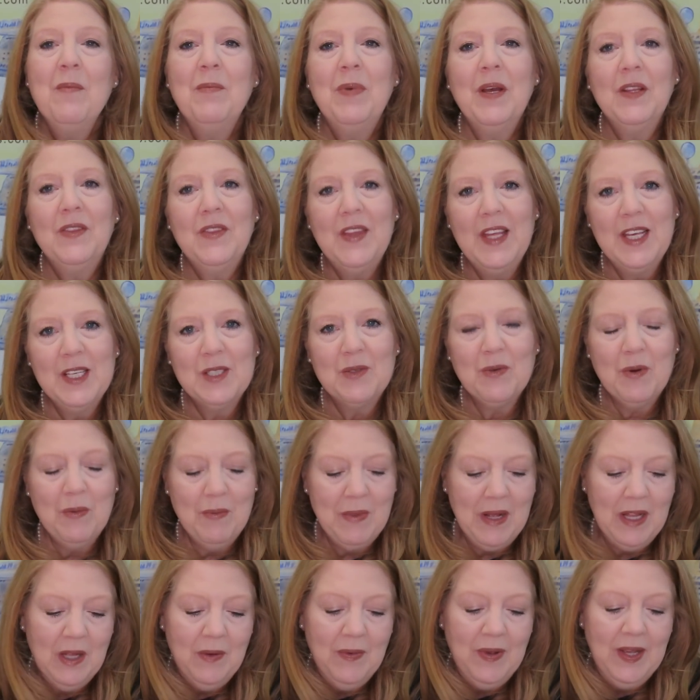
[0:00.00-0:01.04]
but things were
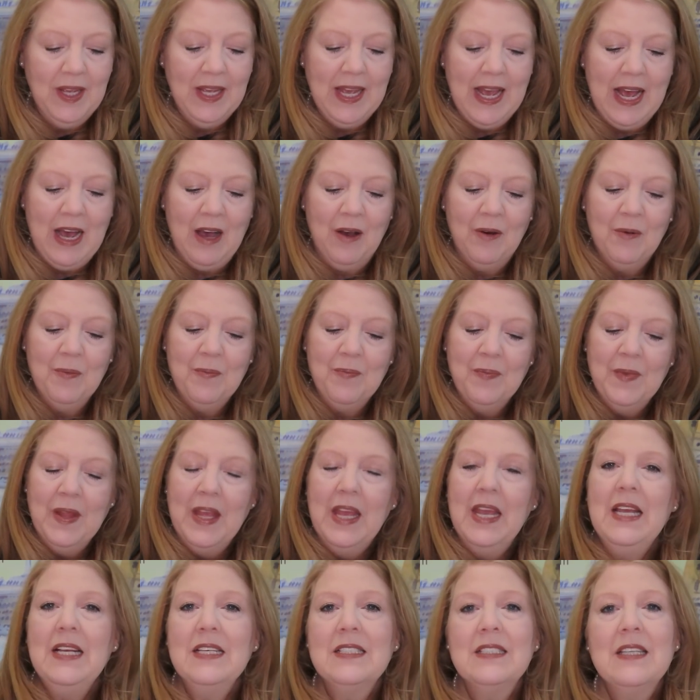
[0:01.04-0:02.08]
mellowing out.
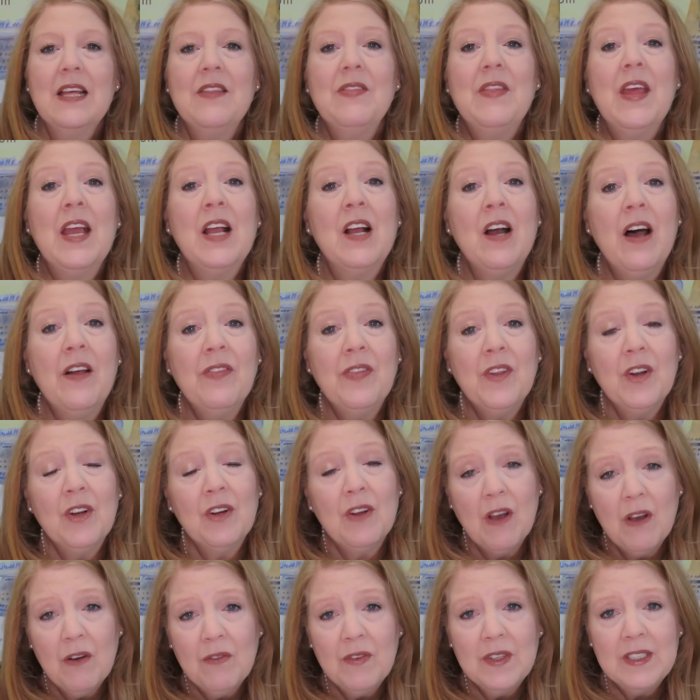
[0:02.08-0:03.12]
He said they got their
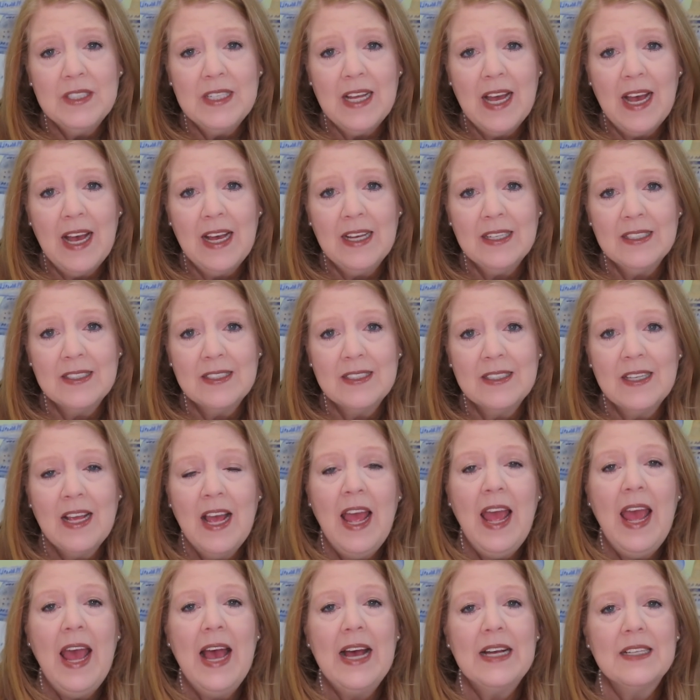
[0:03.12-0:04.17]
COVID tests
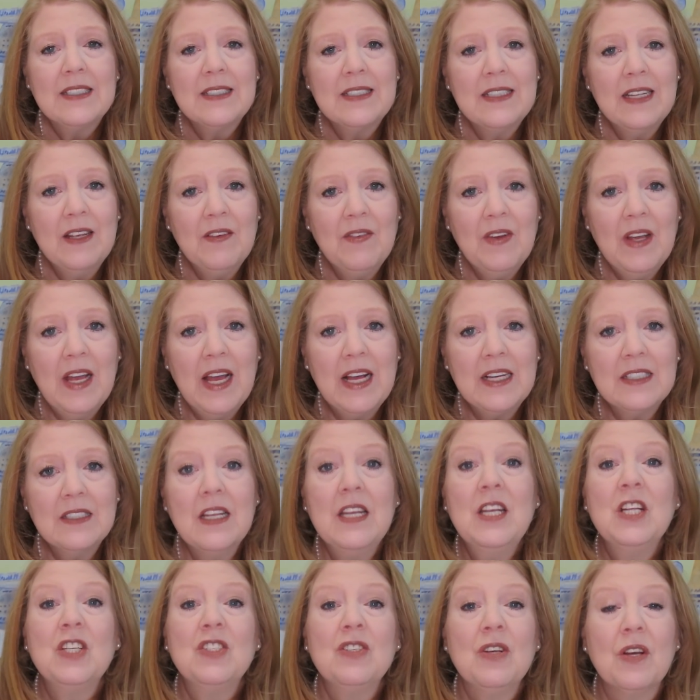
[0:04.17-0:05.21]
at CVS,
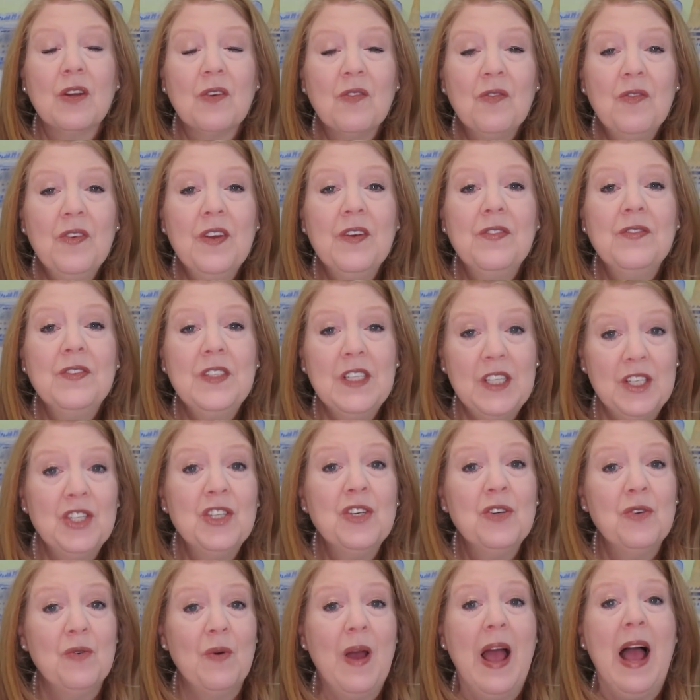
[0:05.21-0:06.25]
and it took
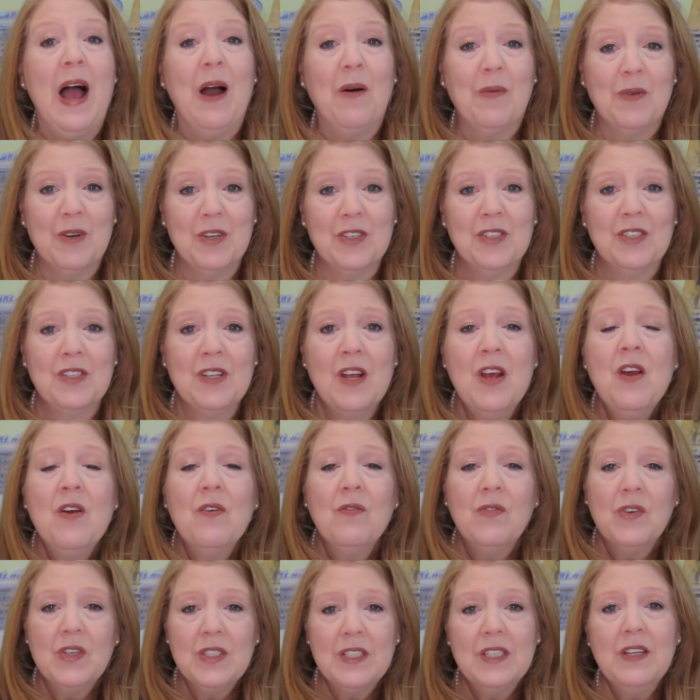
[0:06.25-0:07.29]
52 hours
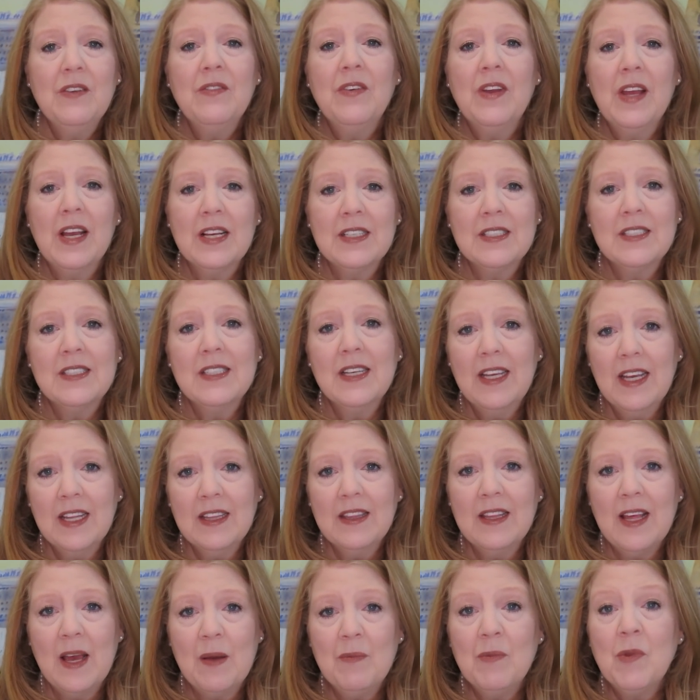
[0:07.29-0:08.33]
for CVS to
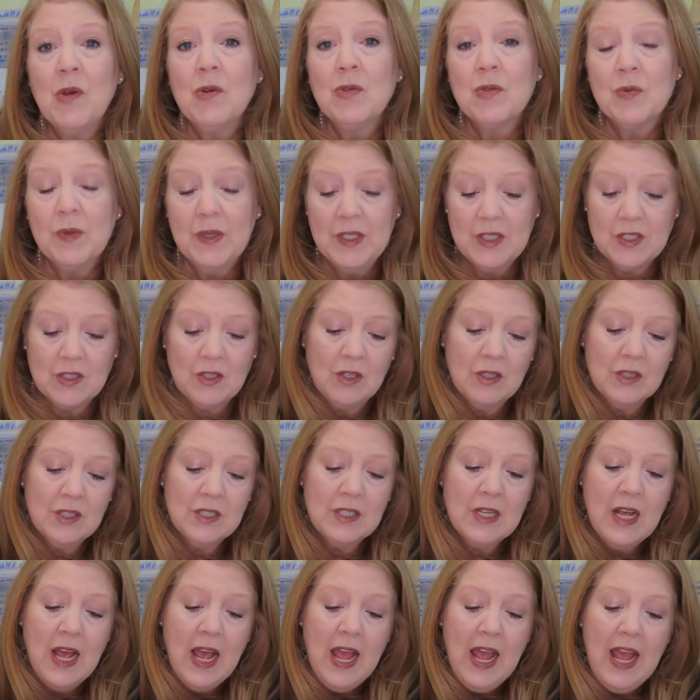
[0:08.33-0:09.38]
get them those
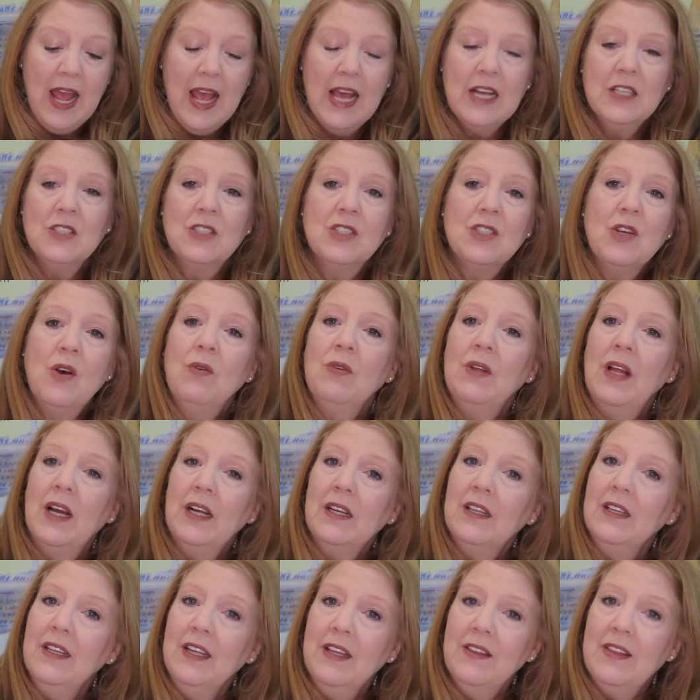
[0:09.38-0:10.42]
results. And so
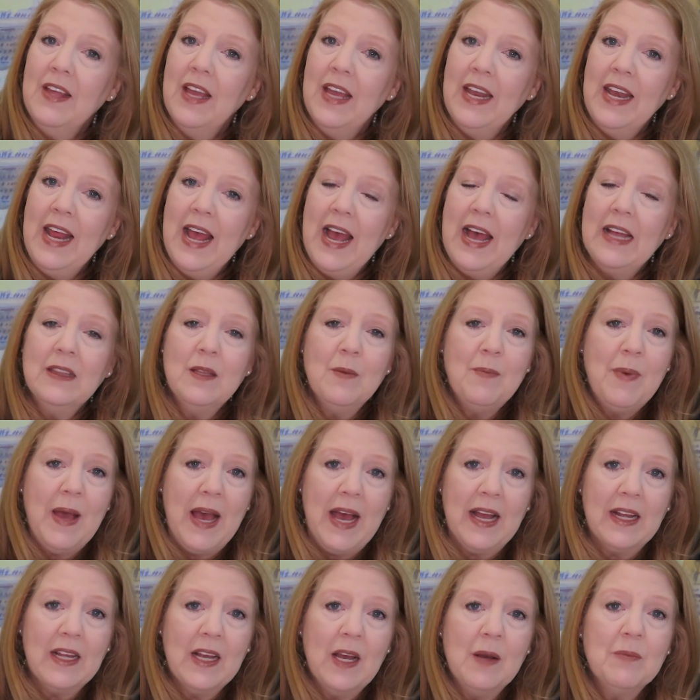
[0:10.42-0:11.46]
luckily they had the
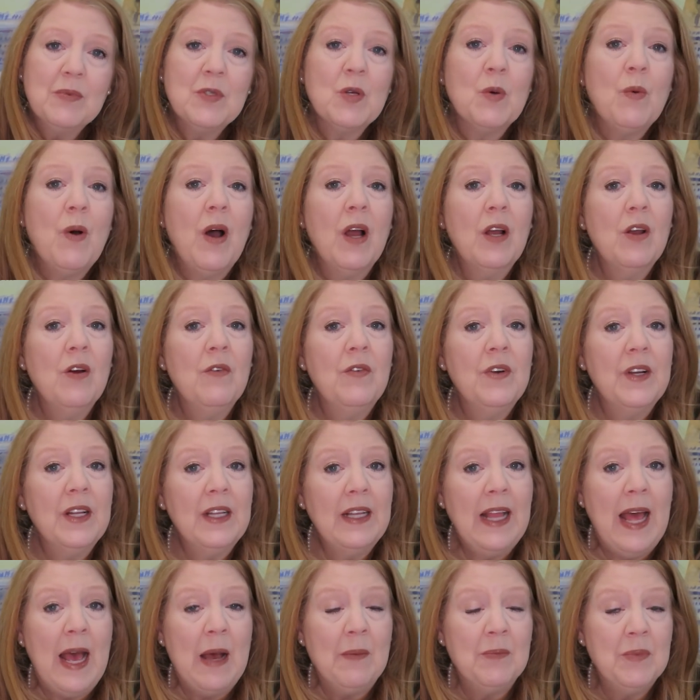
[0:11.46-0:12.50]
backup to walk over
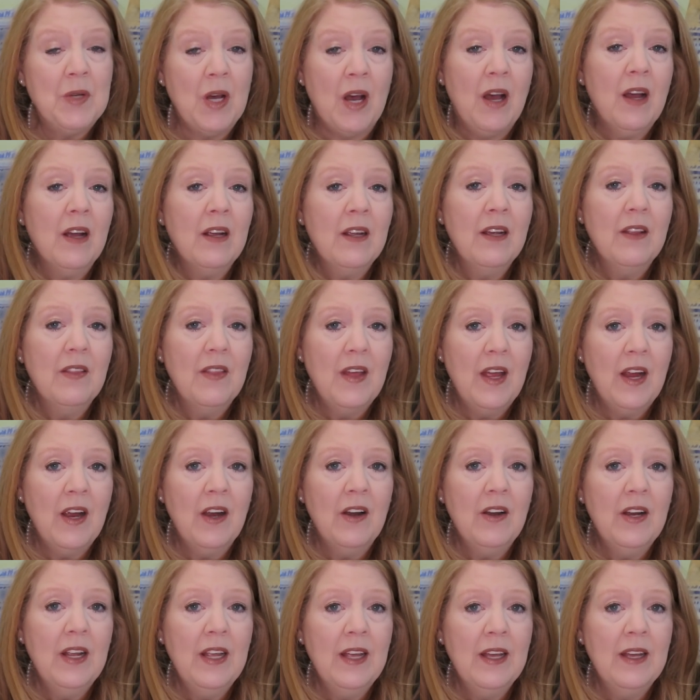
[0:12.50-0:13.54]
to Lab Doc
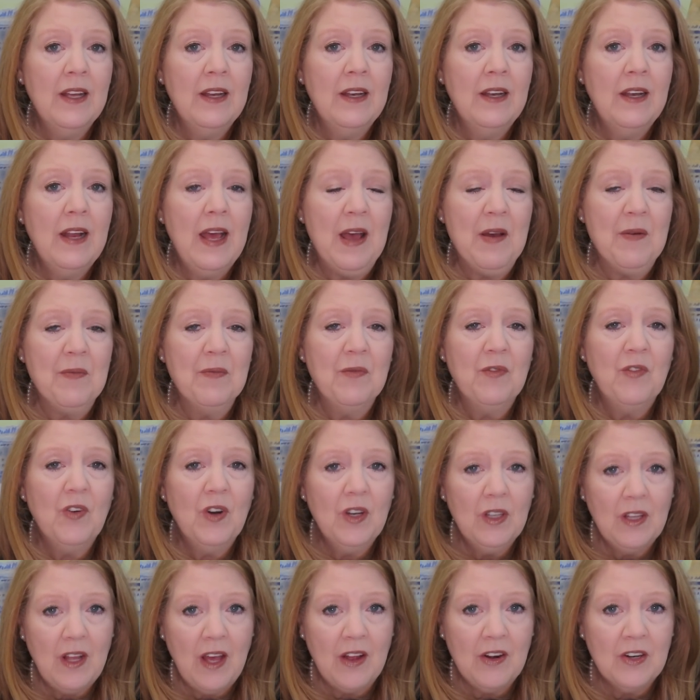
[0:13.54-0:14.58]
there in
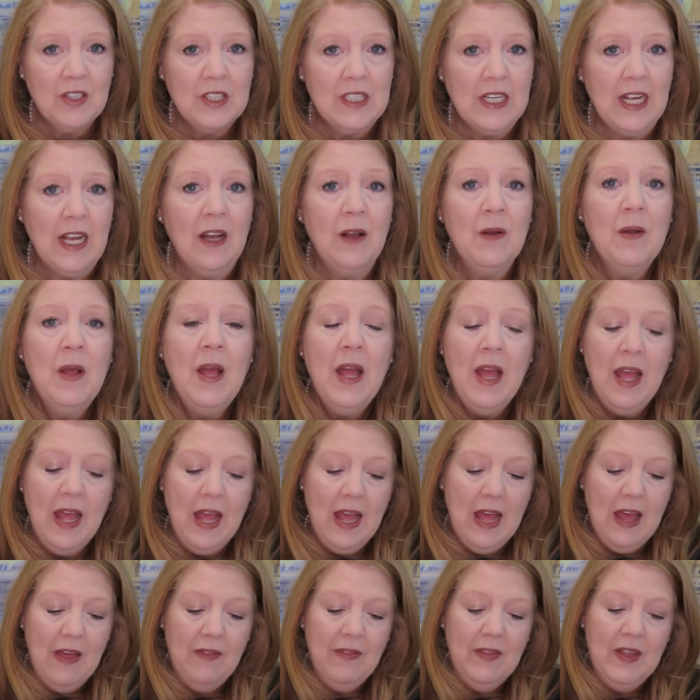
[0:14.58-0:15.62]
Fort Lauderdale.
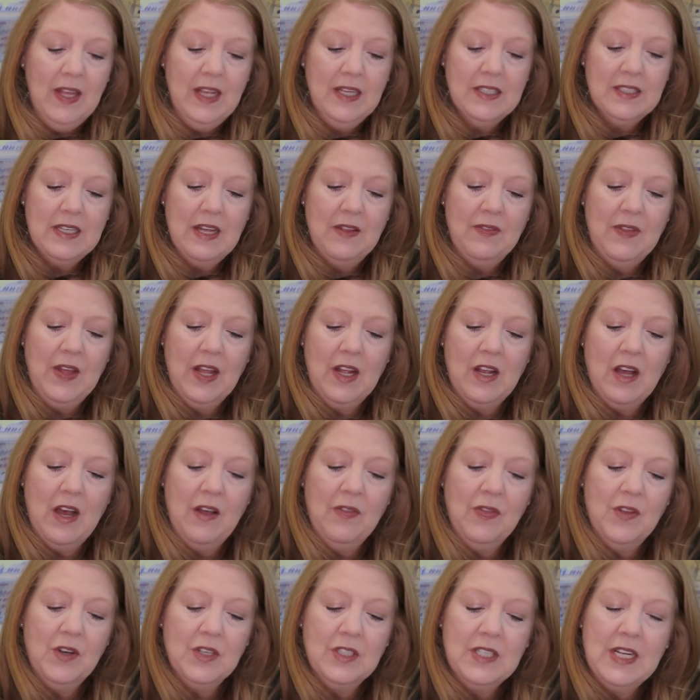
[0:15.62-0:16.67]
And he said they
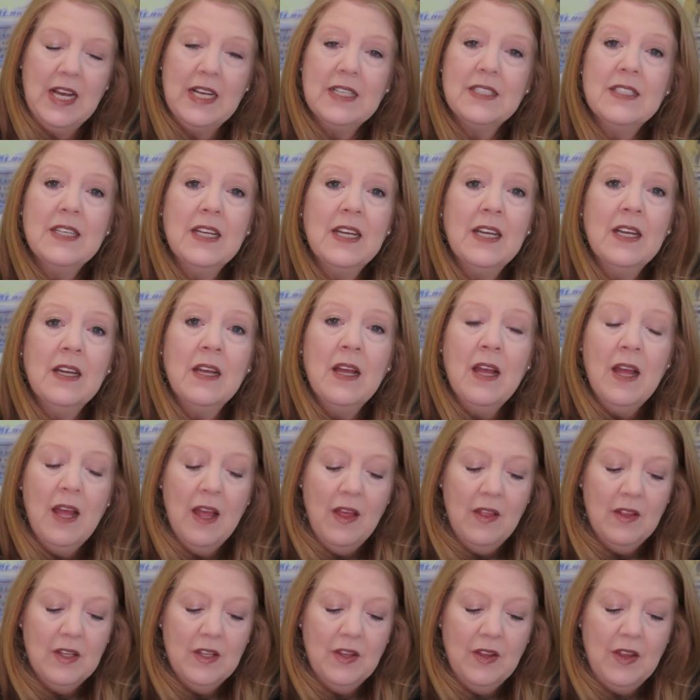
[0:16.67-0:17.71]
got their testing,
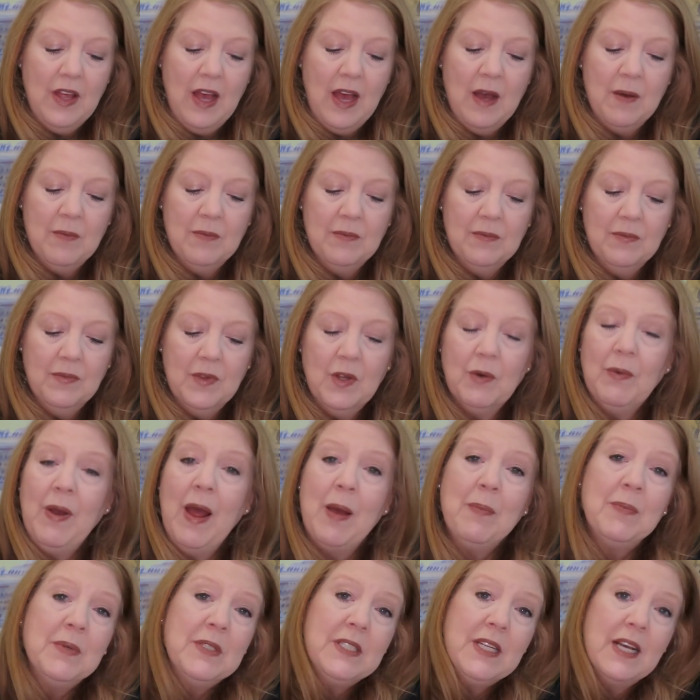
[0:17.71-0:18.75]
the
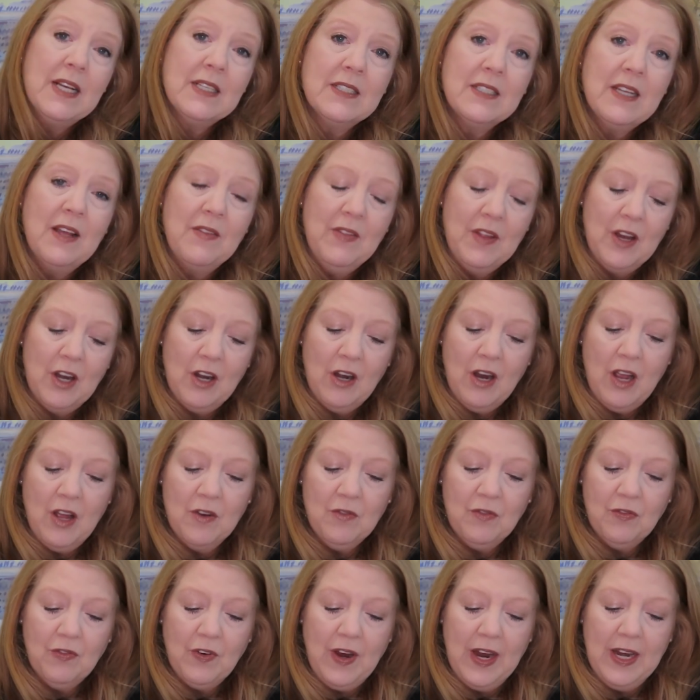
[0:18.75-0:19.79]
rapid test done there
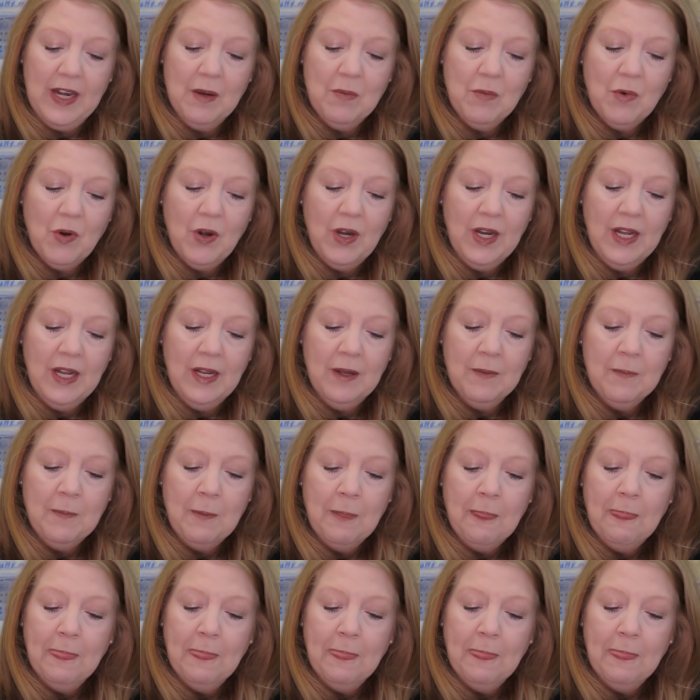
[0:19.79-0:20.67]
on Friday morning.